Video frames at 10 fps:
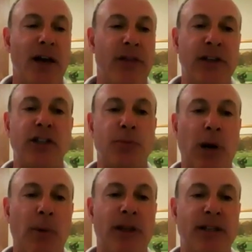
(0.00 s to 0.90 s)
This is
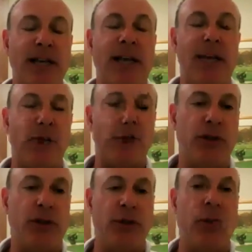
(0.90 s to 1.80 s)
probably the second most
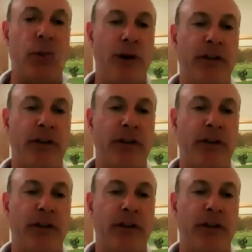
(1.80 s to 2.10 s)
important